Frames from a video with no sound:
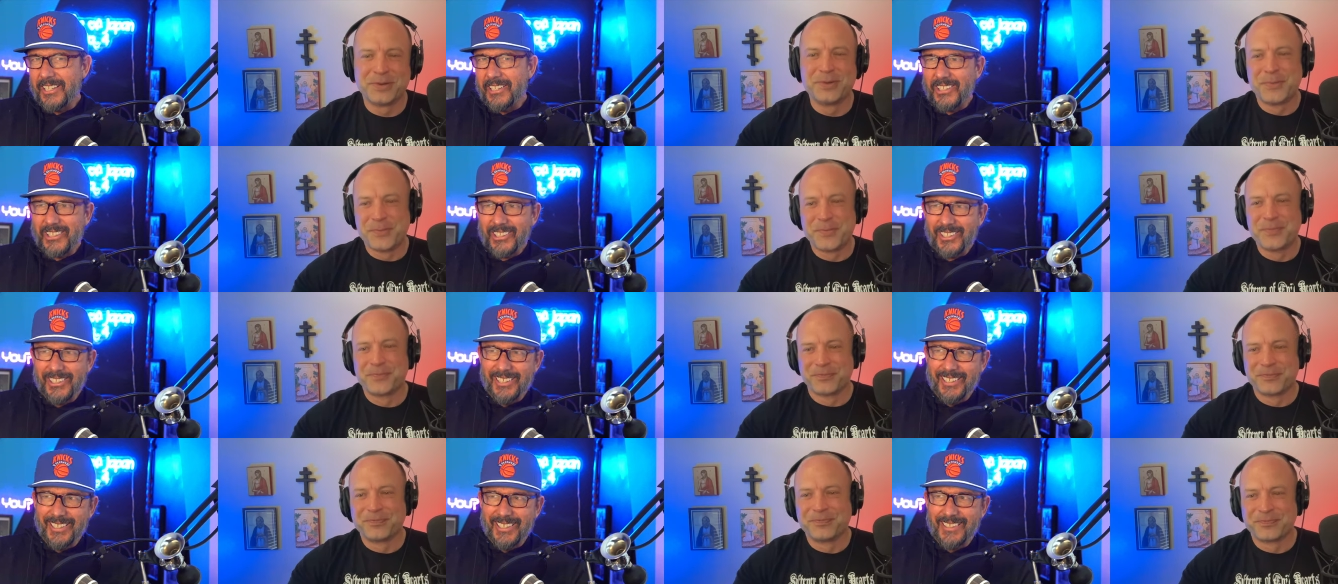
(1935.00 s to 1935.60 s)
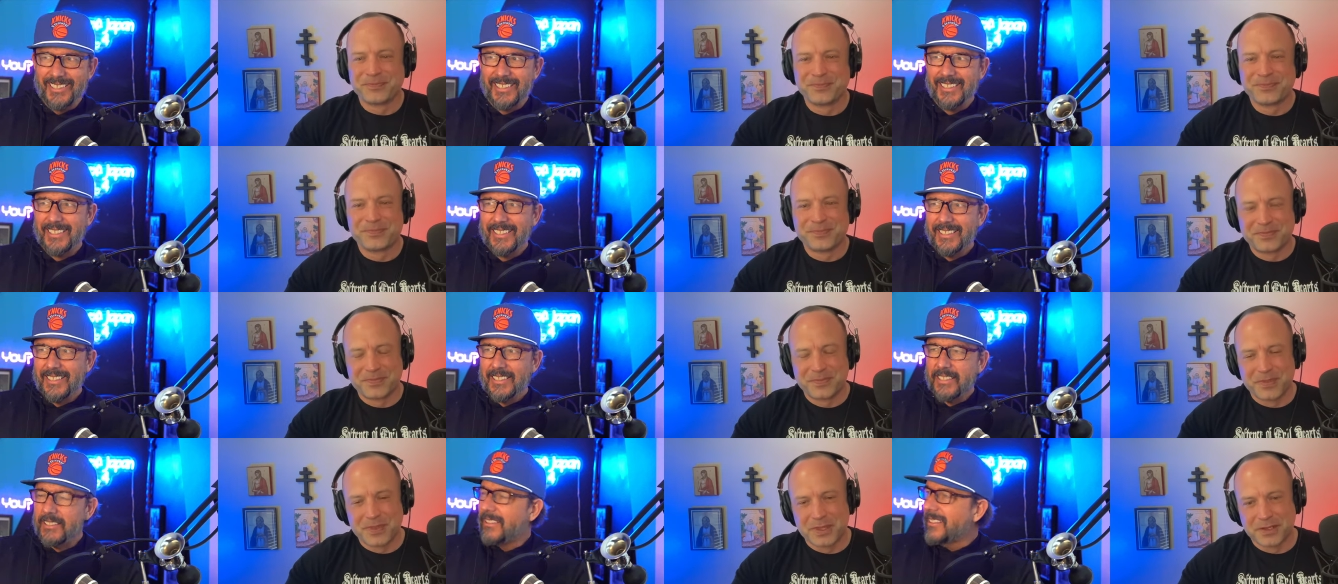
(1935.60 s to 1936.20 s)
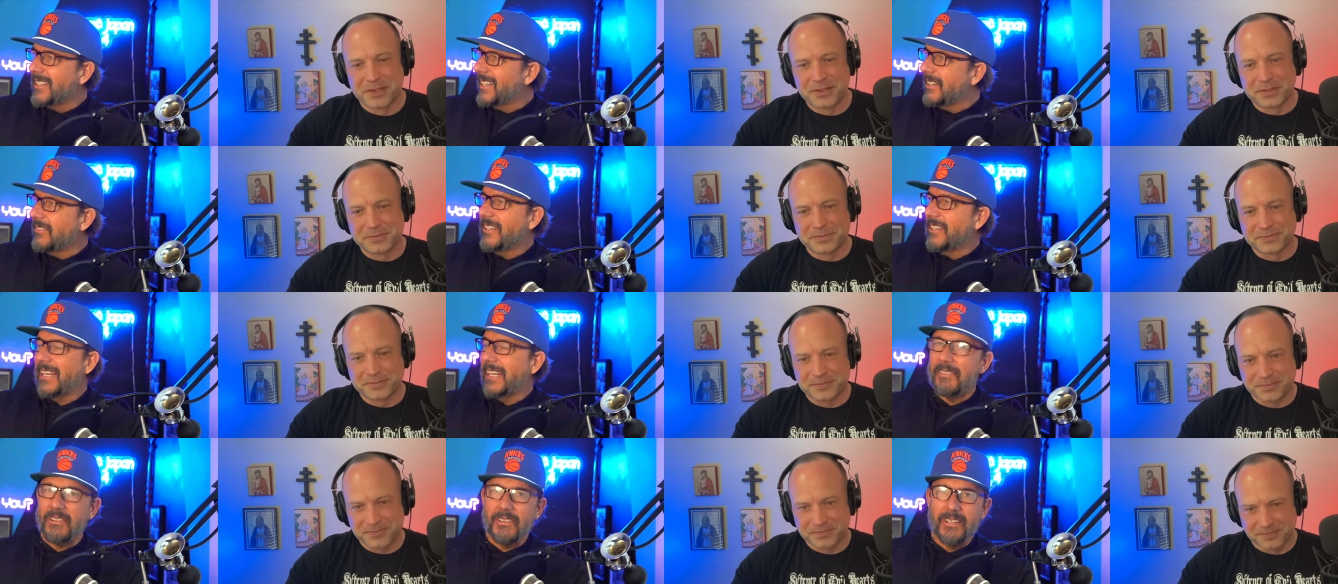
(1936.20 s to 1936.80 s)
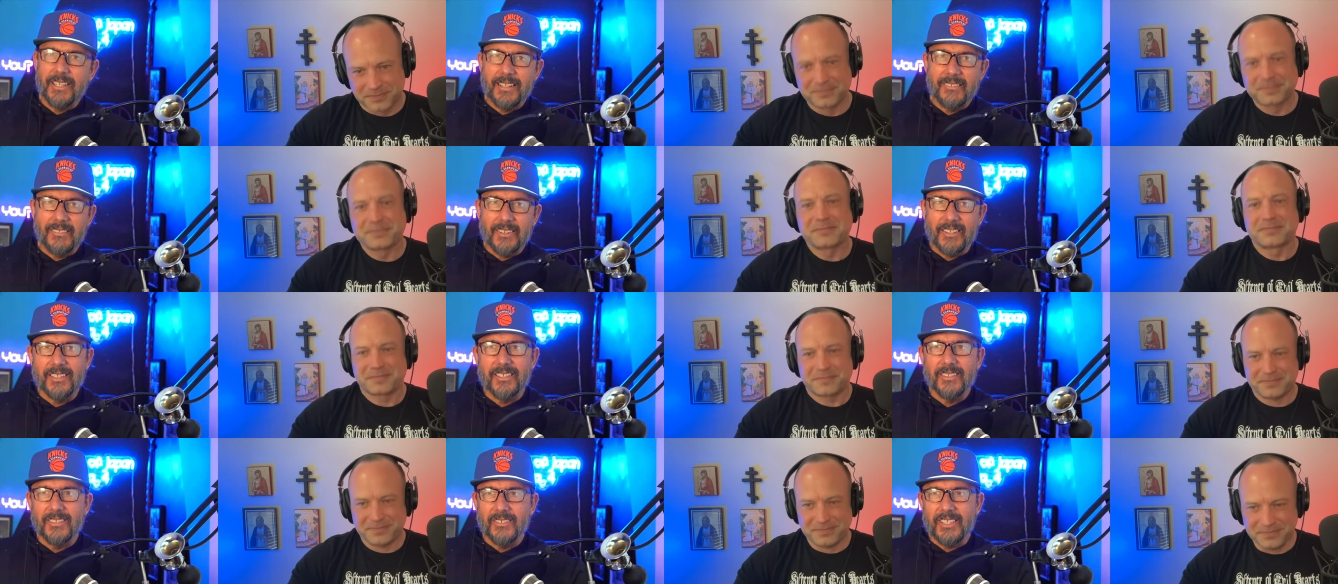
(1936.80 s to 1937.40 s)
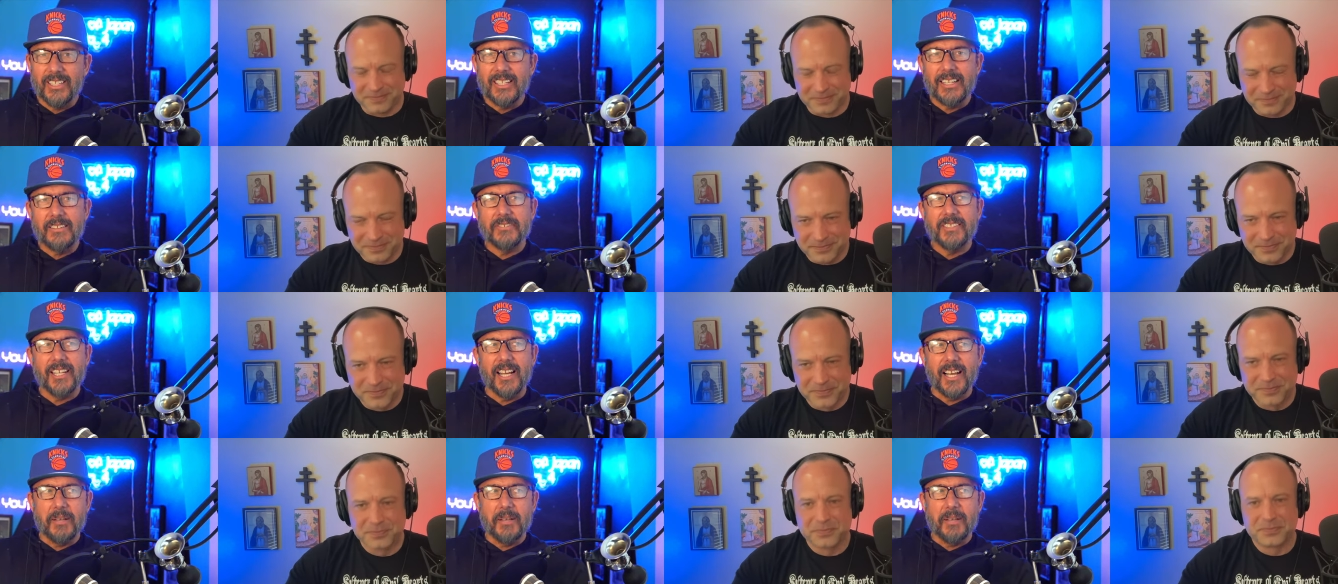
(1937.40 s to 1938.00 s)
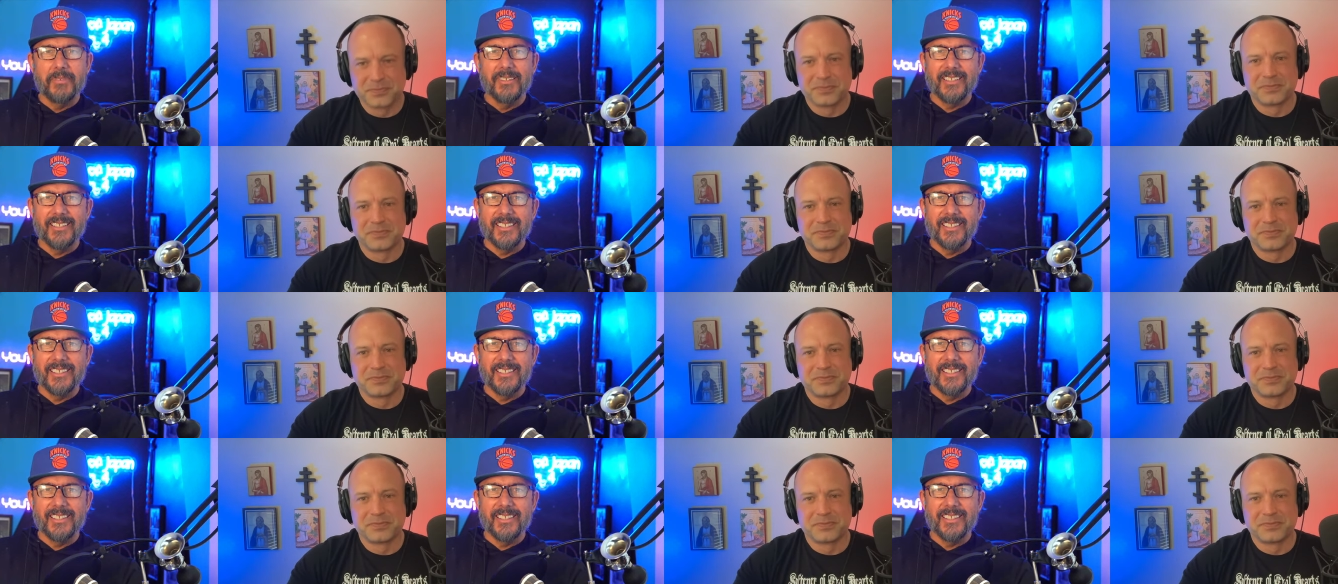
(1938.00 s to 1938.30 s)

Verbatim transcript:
Speaker 1: so, here they're like whatever whatever we don't have time